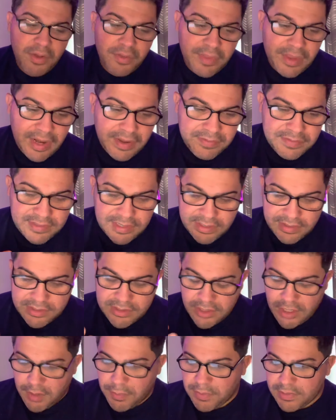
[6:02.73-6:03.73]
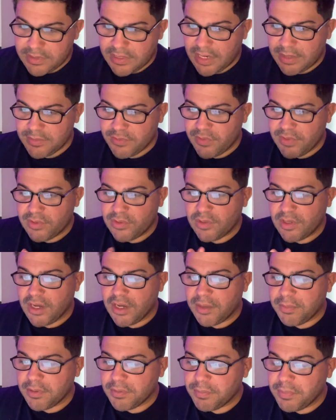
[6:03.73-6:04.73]
that I've said this a couple of times already to a
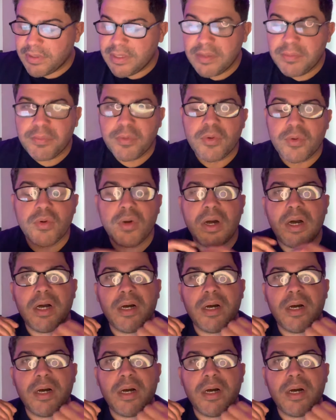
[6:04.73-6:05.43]
couple of people.